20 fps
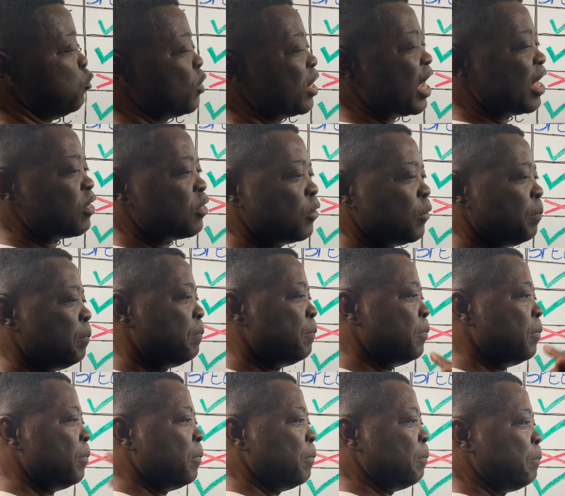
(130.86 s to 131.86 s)
you get the
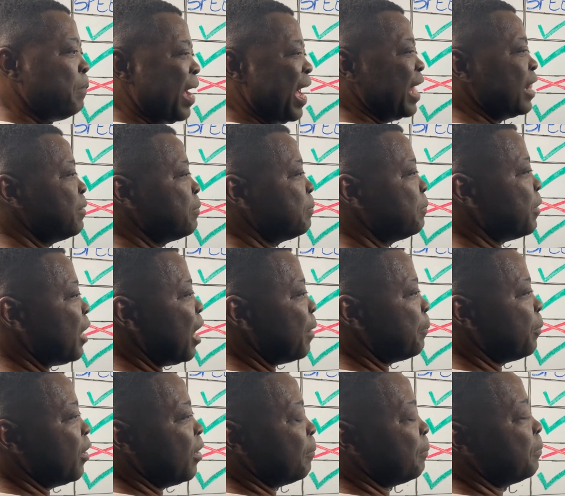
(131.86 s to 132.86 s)
bad
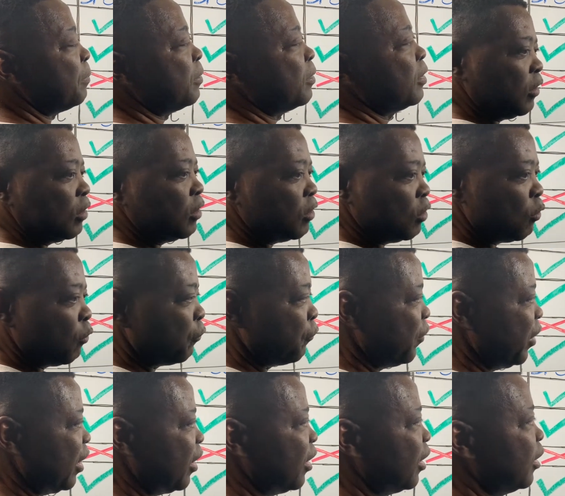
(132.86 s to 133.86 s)
pop-up, you
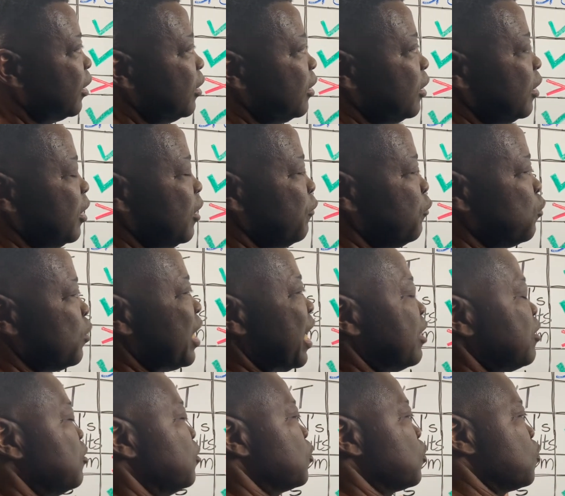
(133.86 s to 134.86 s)
fail. If you
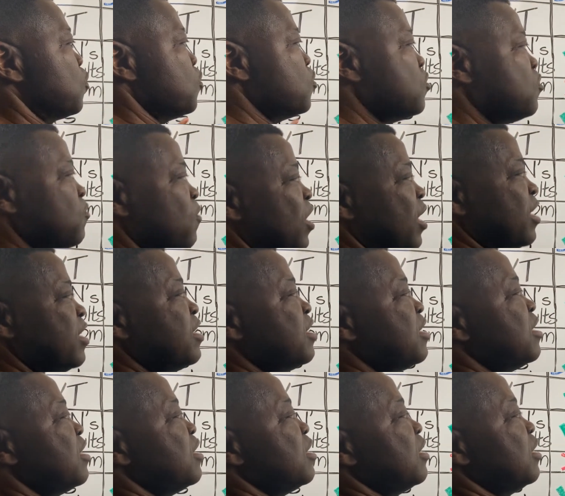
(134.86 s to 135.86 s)
get the good
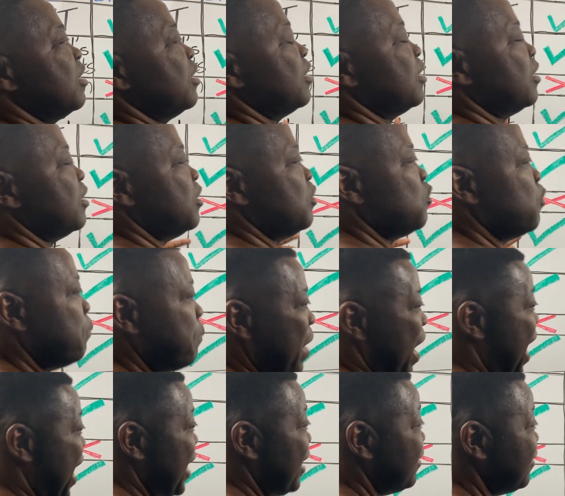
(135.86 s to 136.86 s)
one, you
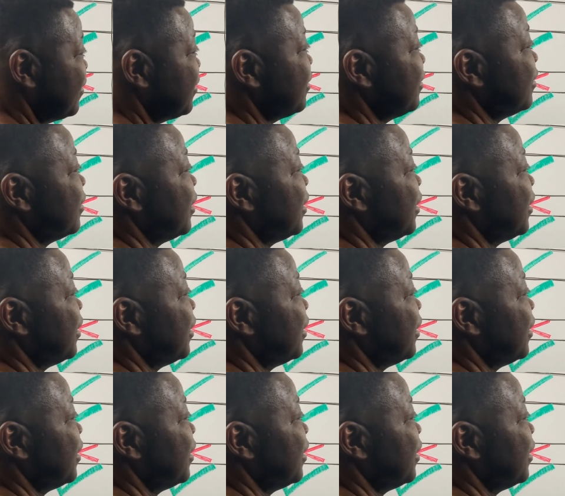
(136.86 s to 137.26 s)
pass.